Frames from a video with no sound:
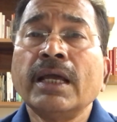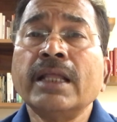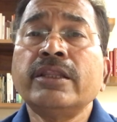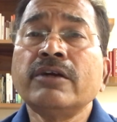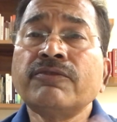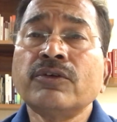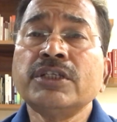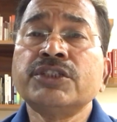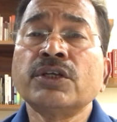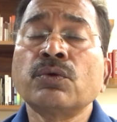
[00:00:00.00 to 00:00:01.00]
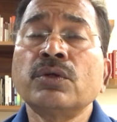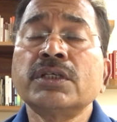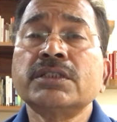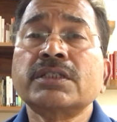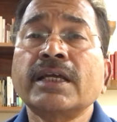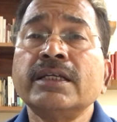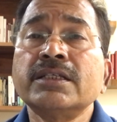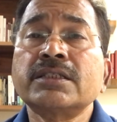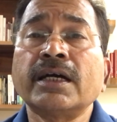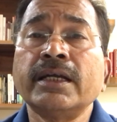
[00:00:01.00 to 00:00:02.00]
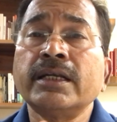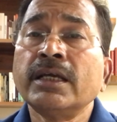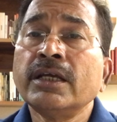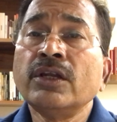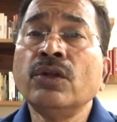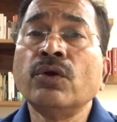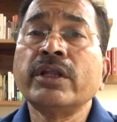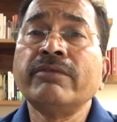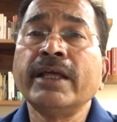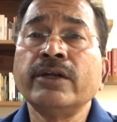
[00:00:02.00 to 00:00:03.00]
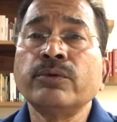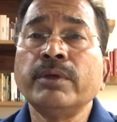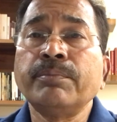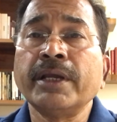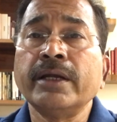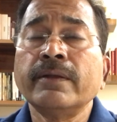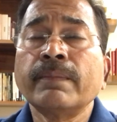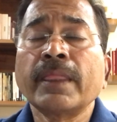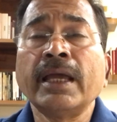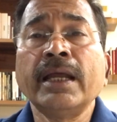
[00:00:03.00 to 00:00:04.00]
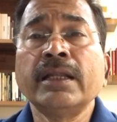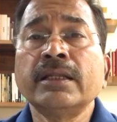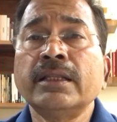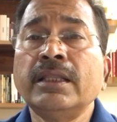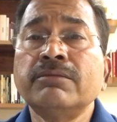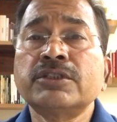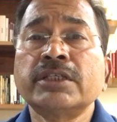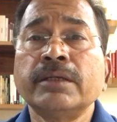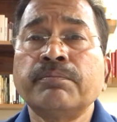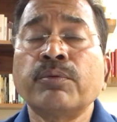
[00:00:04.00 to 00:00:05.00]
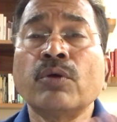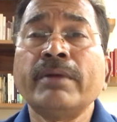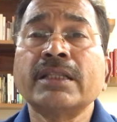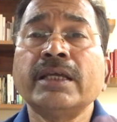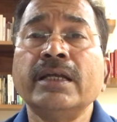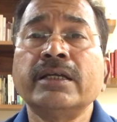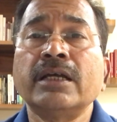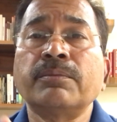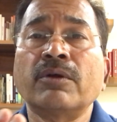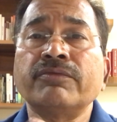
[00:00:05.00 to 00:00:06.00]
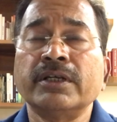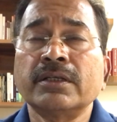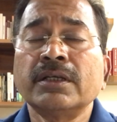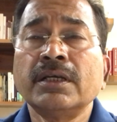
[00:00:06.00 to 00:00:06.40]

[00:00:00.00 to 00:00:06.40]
and therefore the shareholders can decide no dividend to be paid, and they would say plow back the entire profit.